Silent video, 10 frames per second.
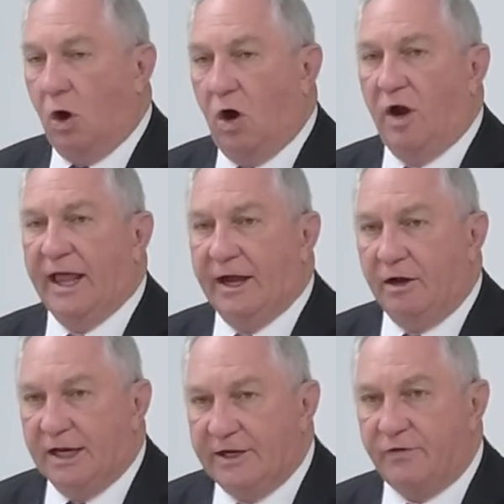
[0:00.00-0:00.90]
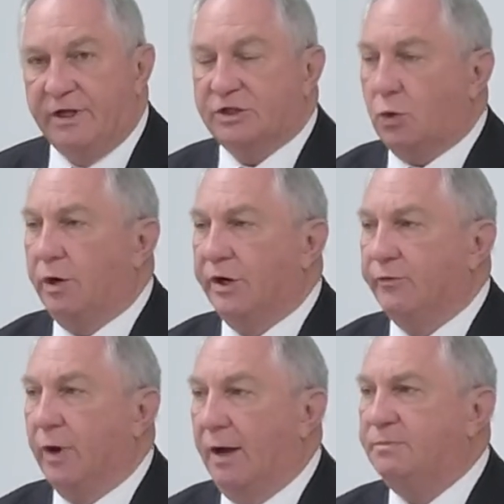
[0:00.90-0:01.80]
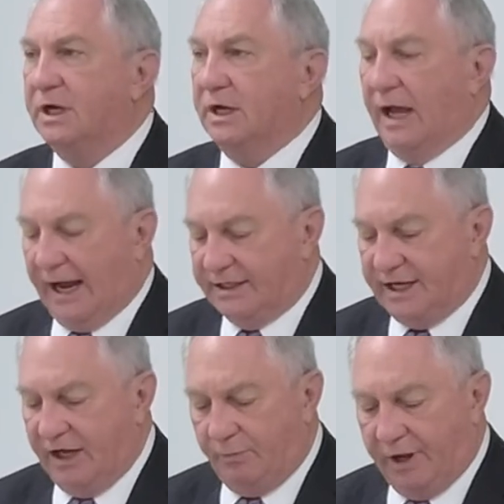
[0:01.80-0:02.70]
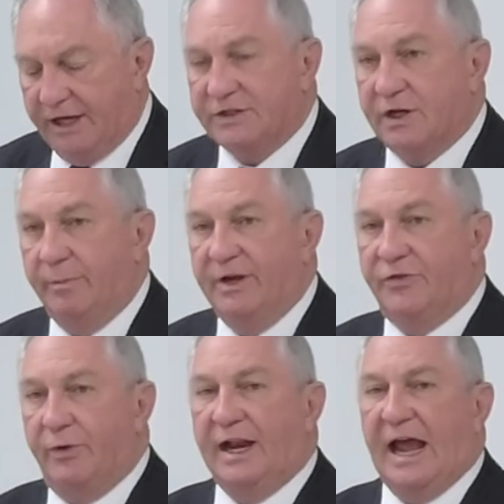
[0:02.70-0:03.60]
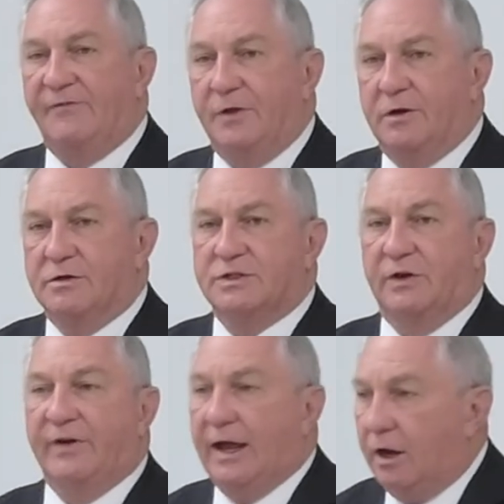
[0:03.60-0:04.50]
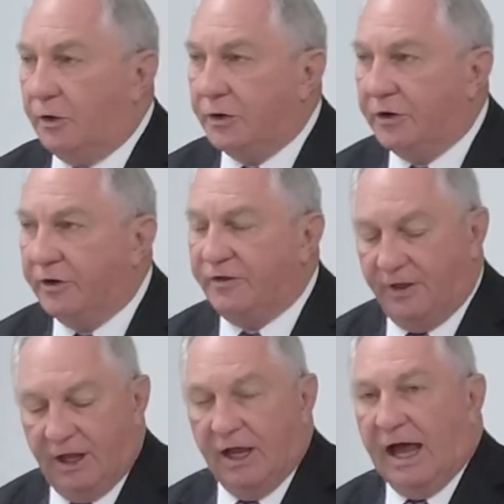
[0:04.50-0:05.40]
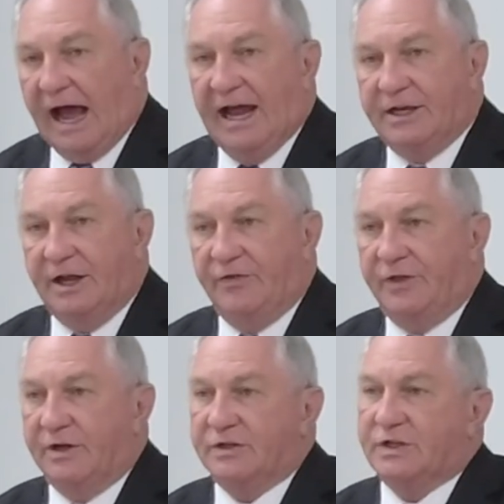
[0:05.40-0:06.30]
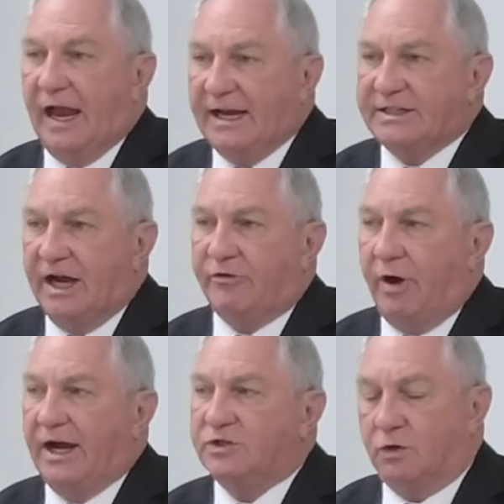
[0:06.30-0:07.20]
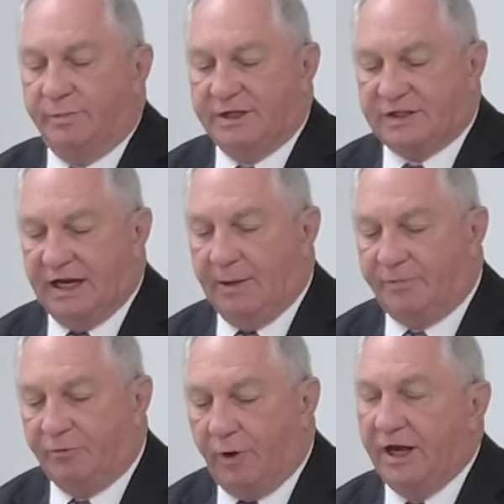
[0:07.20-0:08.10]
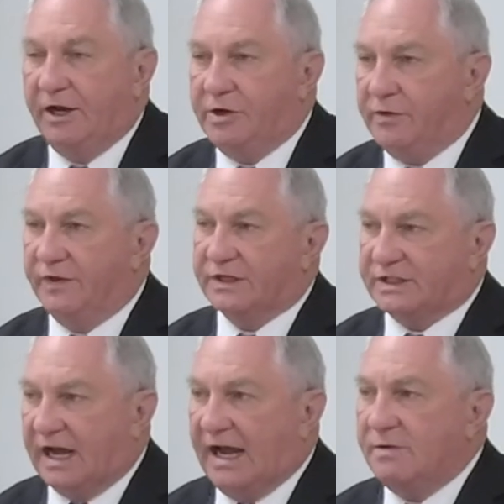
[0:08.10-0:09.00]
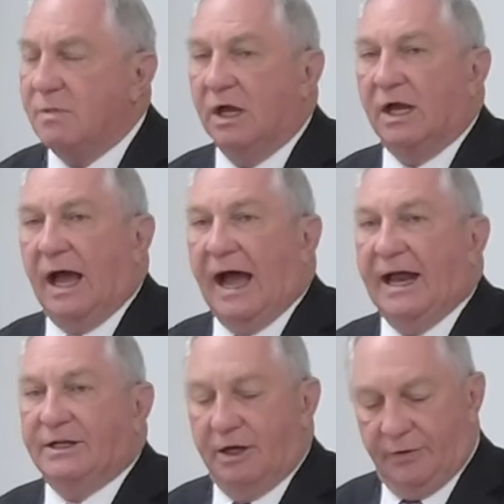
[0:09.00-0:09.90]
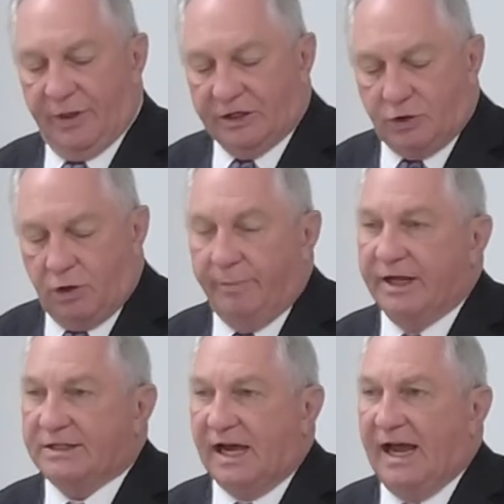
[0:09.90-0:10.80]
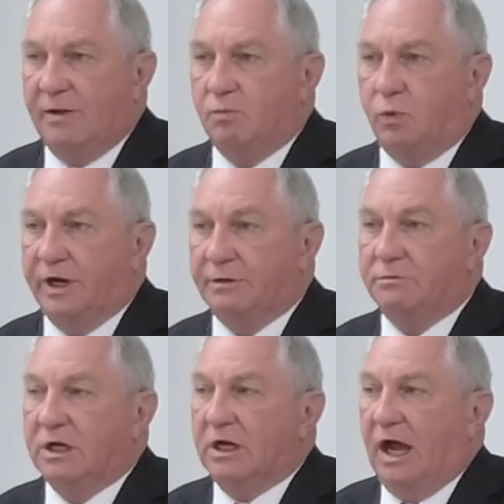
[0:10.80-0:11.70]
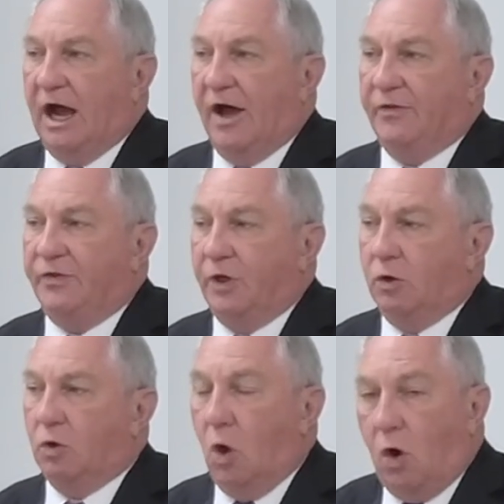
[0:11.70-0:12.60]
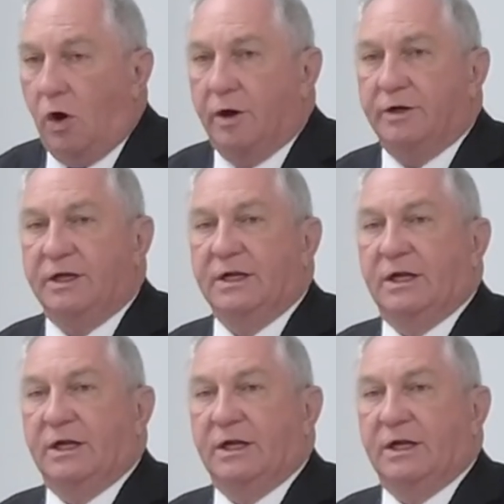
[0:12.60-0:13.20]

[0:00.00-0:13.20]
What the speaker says: all hell literally is going to erupt and take place. There'll be 3.5 years of hell on earth. And the Antichrist will be set up and reigning during this time. And it's going to be a time when the Lord